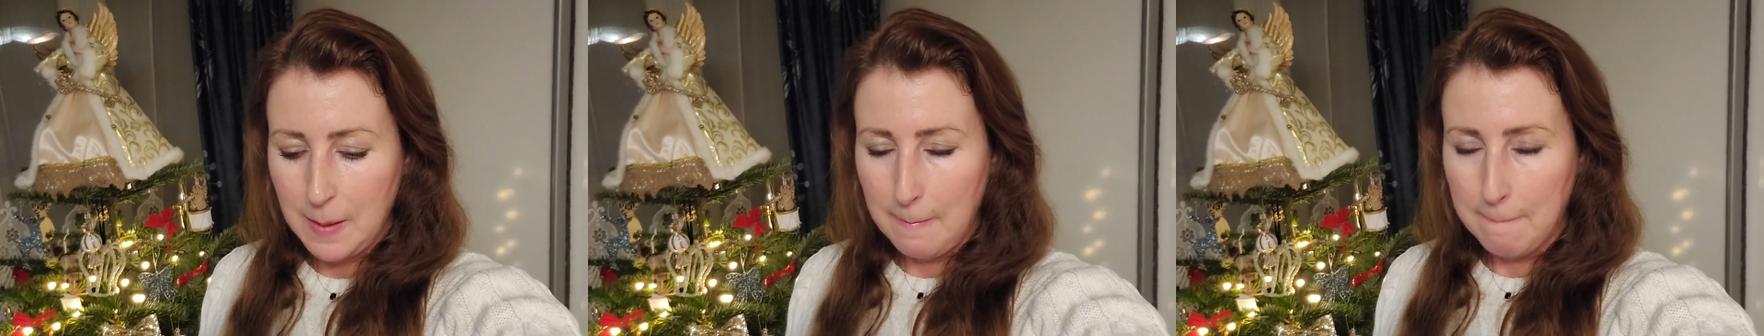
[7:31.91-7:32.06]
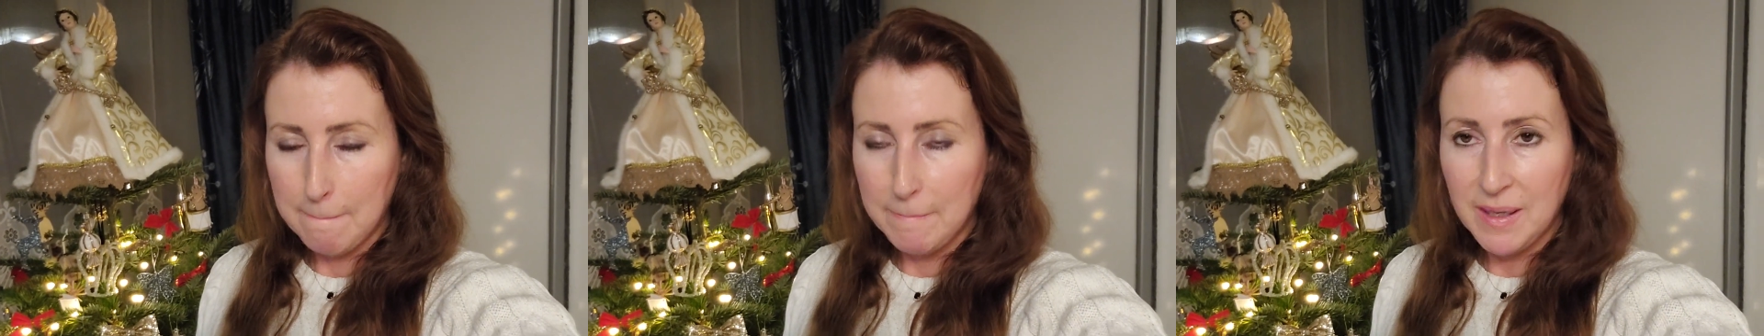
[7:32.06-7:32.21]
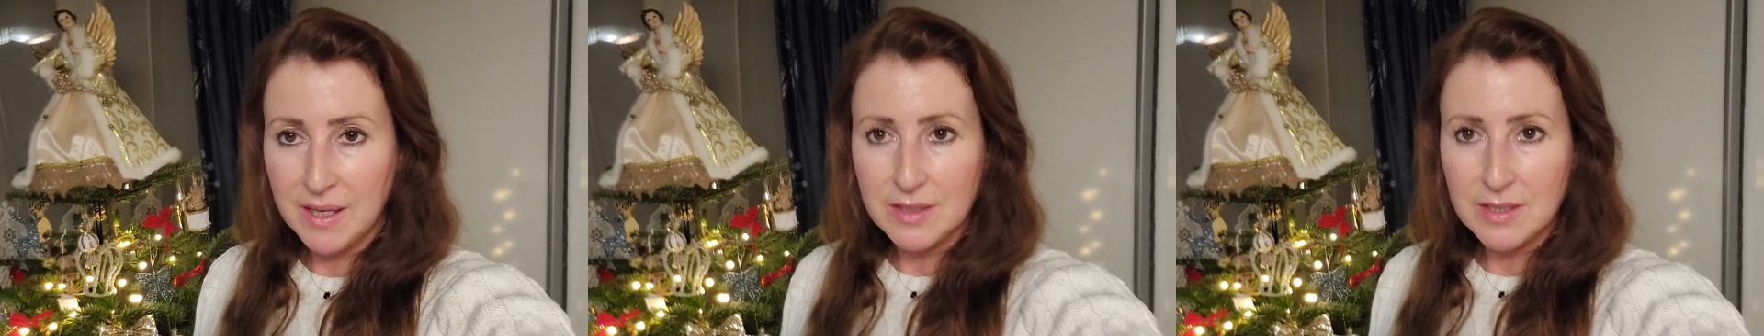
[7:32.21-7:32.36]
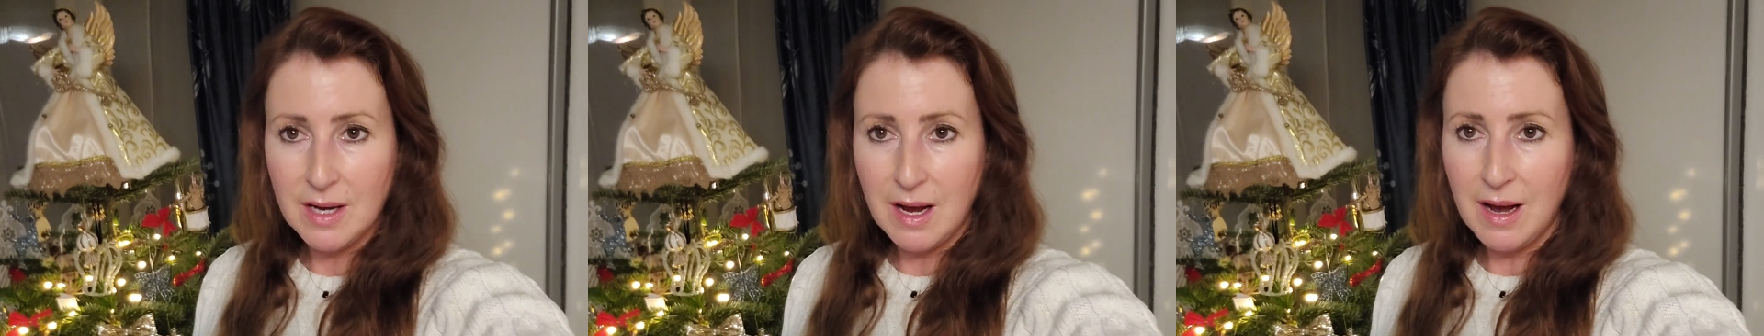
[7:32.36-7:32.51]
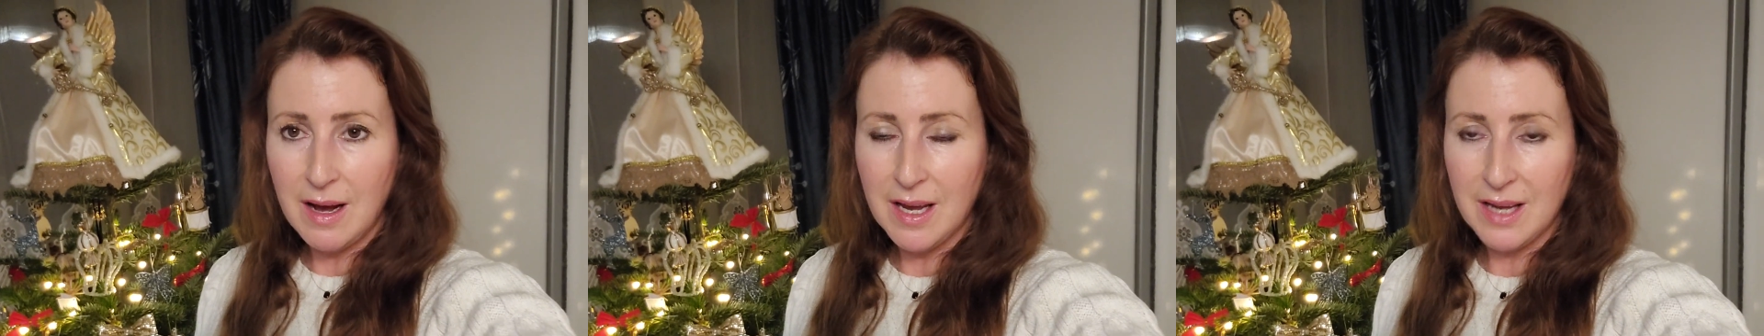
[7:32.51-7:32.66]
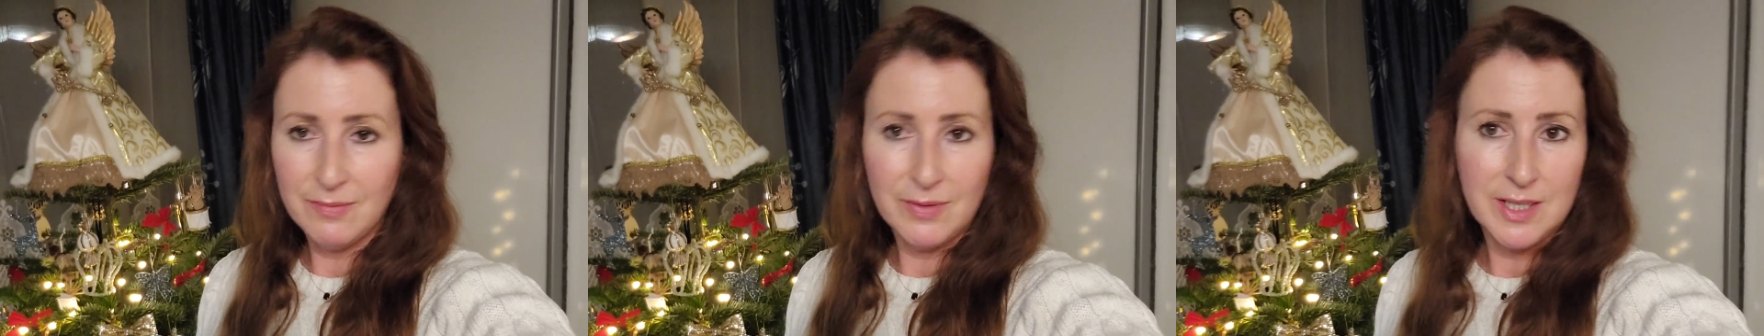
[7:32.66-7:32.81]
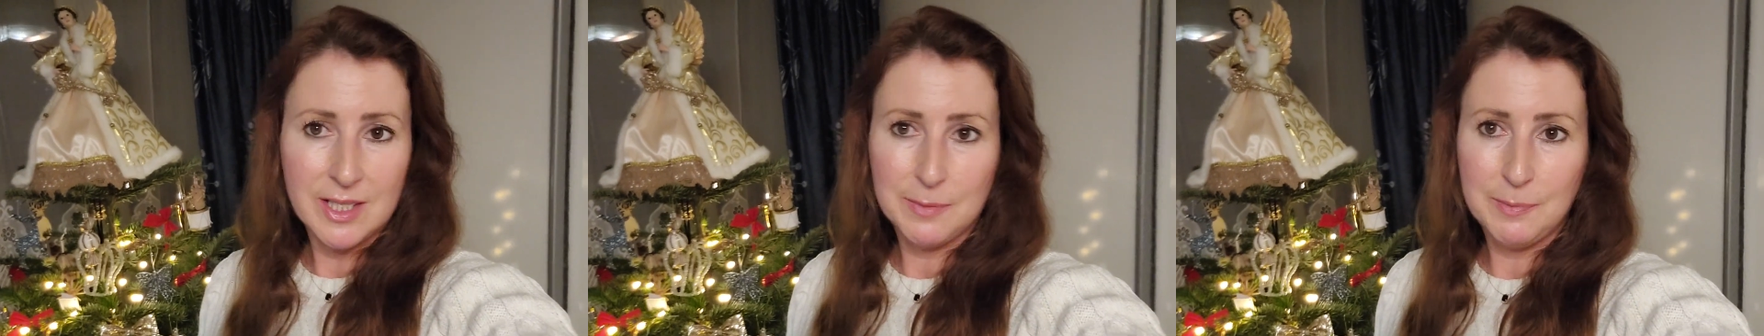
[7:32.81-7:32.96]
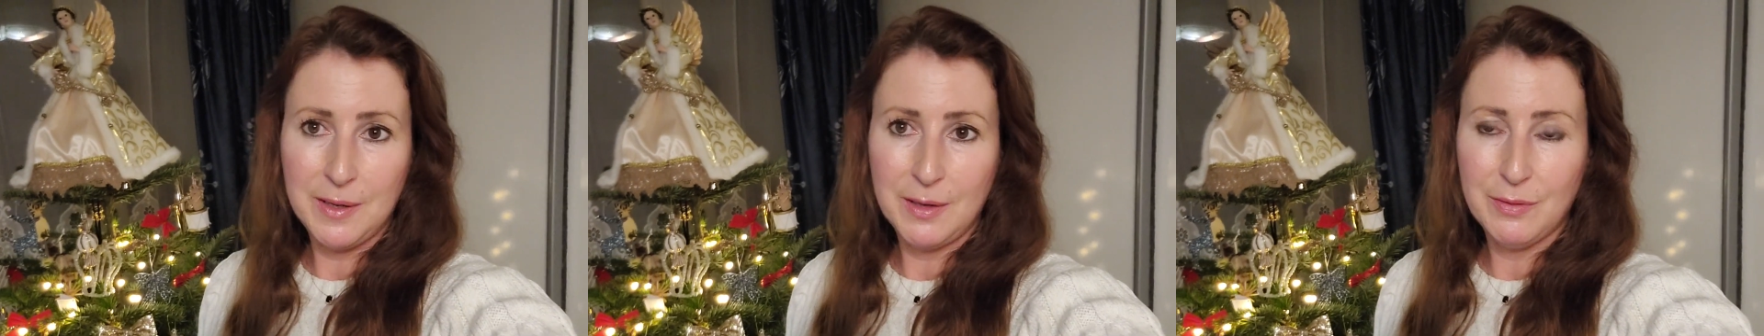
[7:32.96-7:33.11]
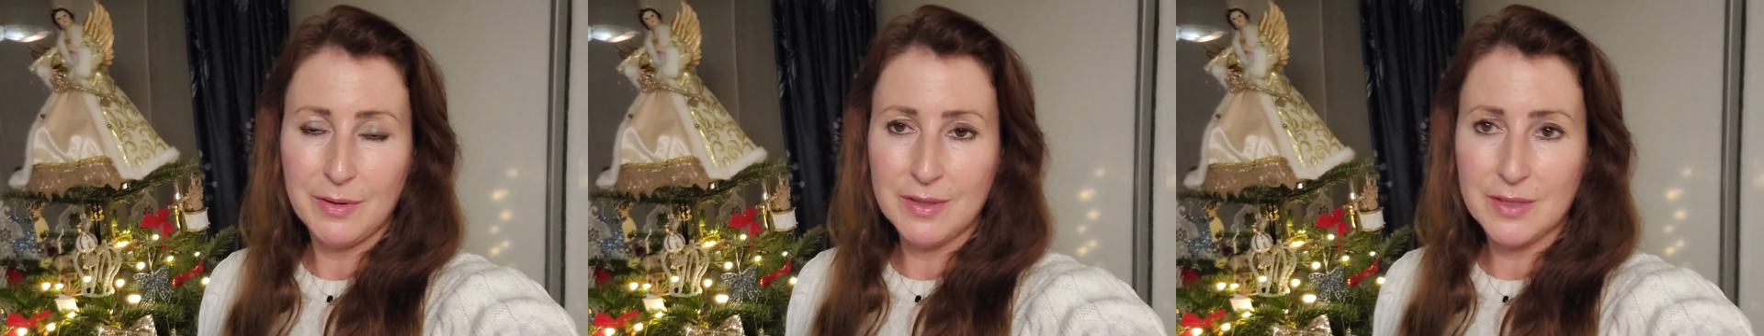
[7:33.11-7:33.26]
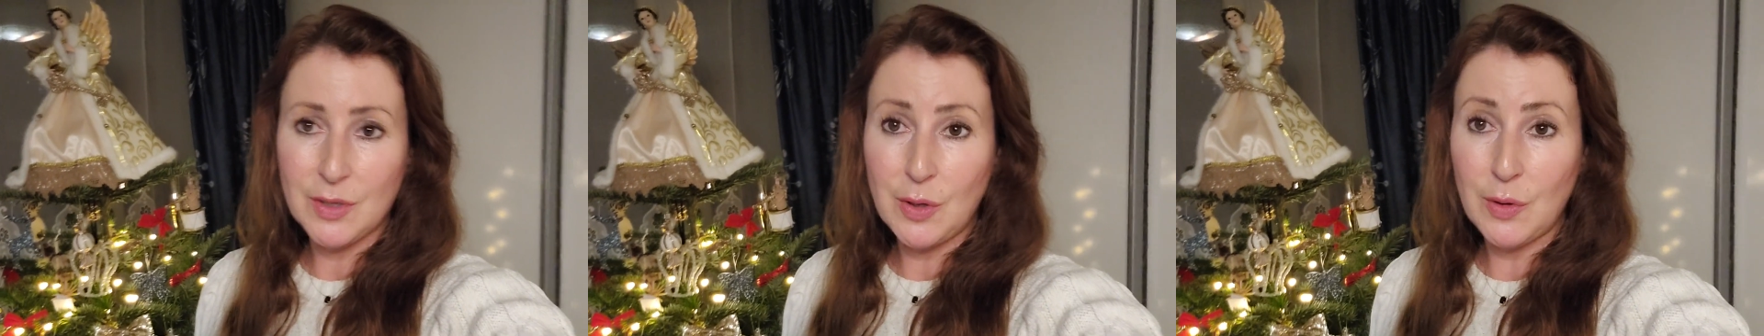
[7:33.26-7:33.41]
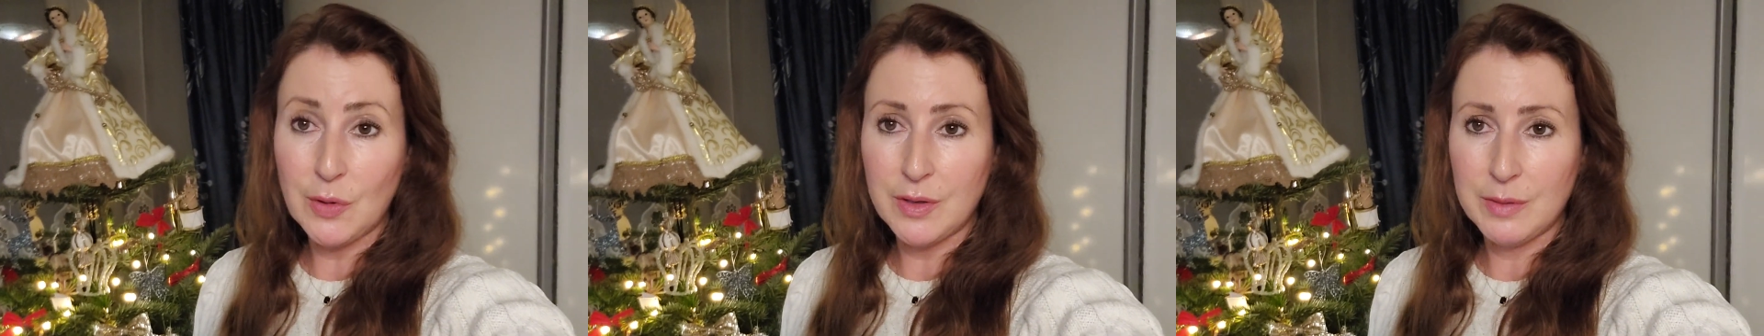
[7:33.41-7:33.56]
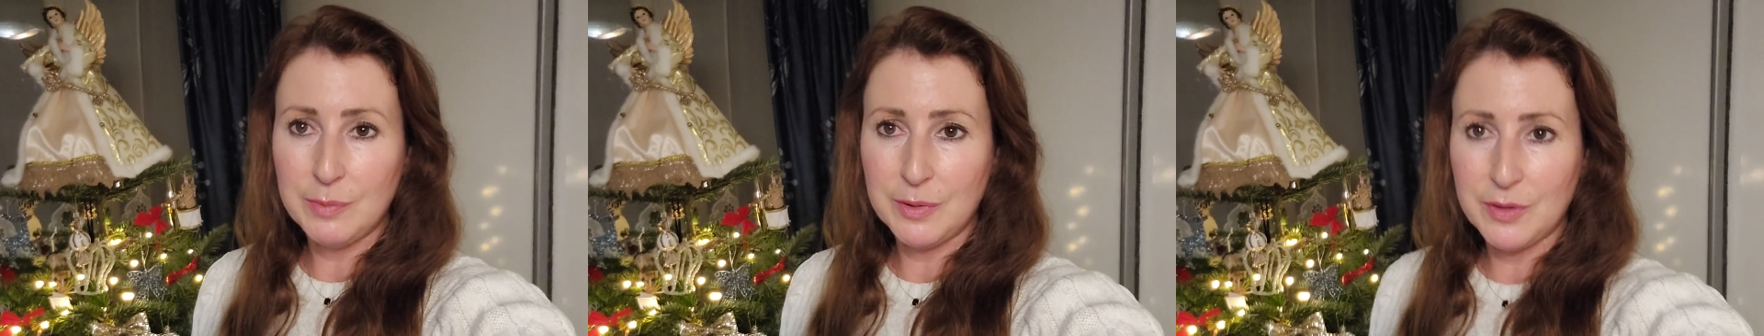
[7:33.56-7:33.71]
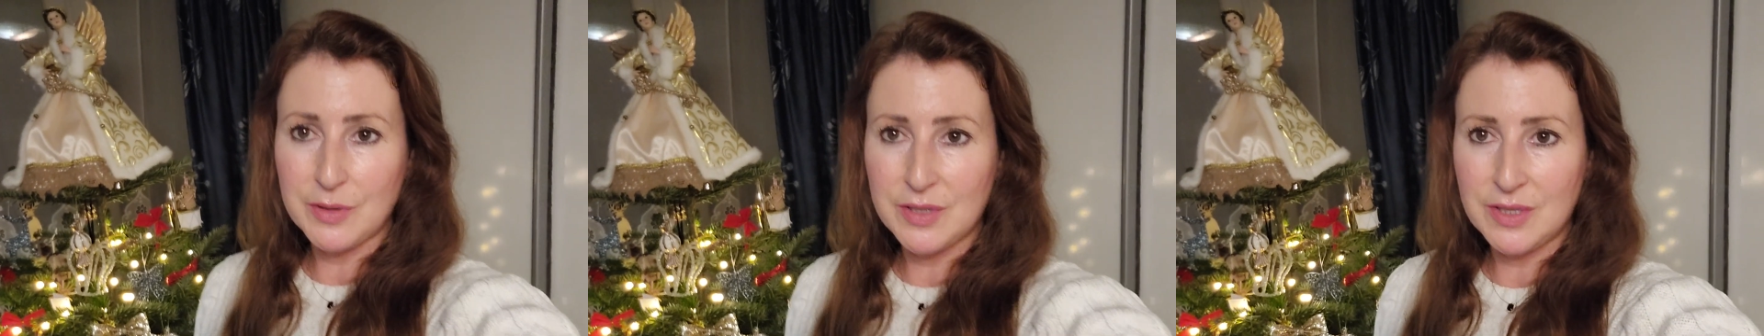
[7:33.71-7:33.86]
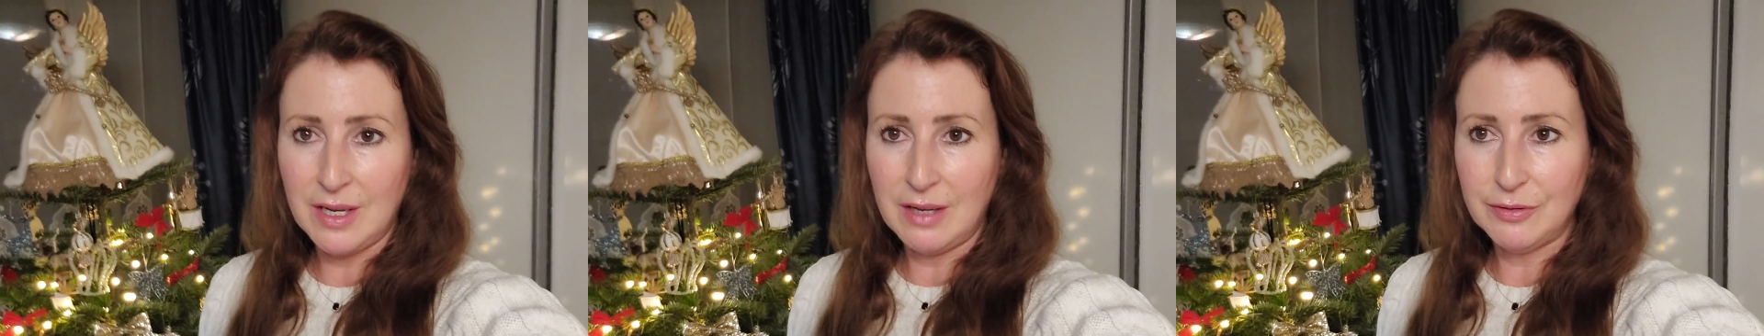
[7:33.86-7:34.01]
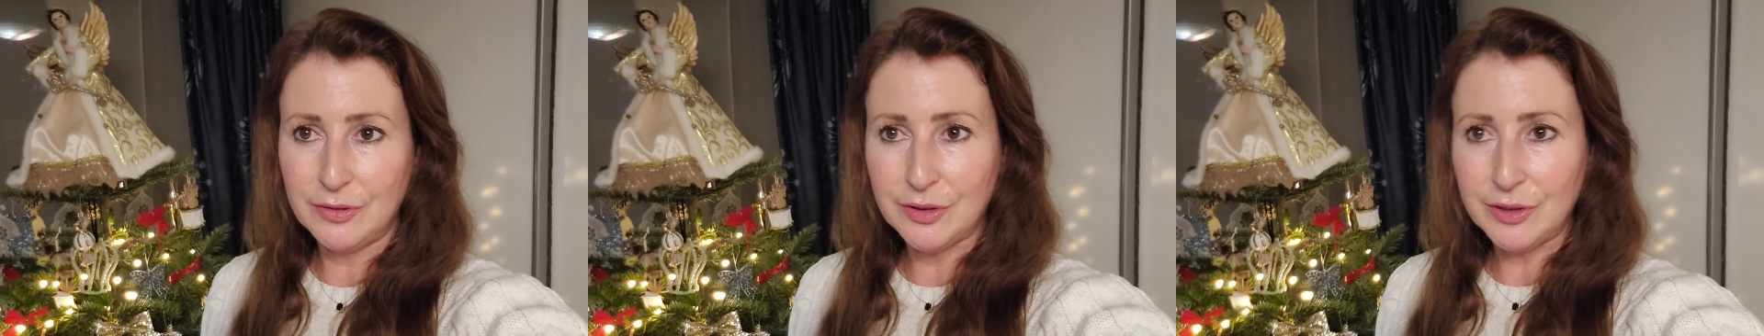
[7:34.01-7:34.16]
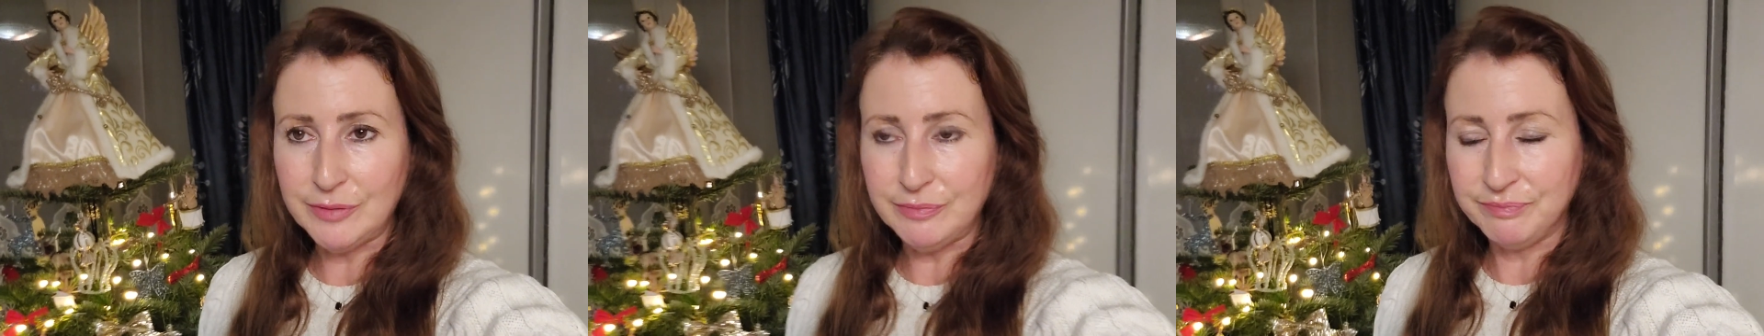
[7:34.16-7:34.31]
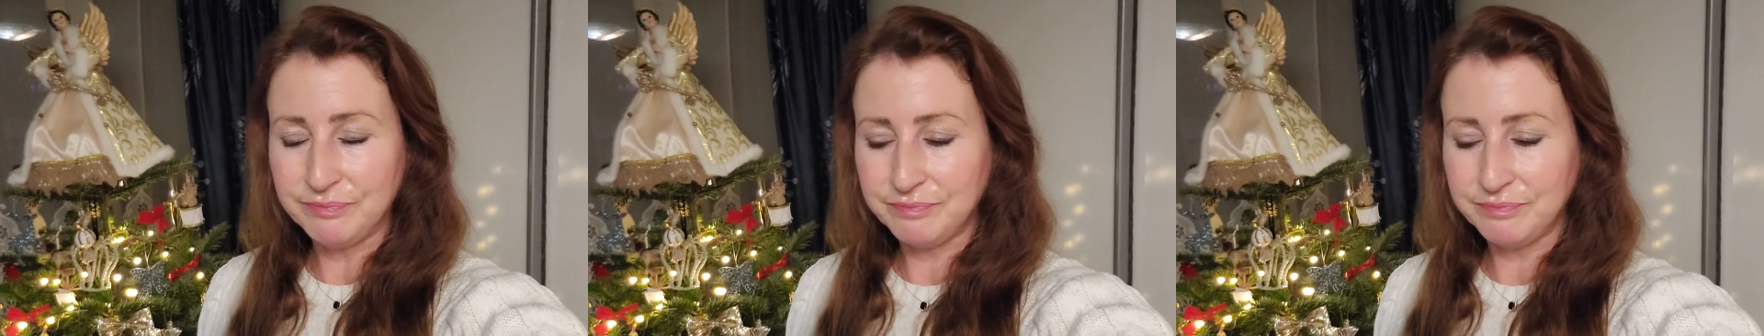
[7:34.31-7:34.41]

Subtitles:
but I have experienced horrible stuff.